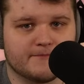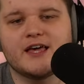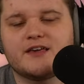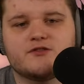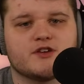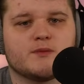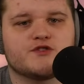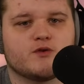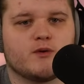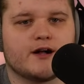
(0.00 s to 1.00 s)
Thank you so
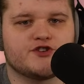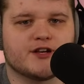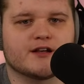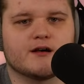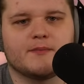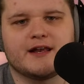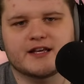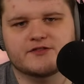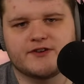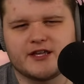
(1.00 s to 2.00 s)
much for watching. My
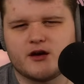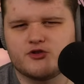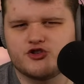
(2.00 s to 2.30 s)
next video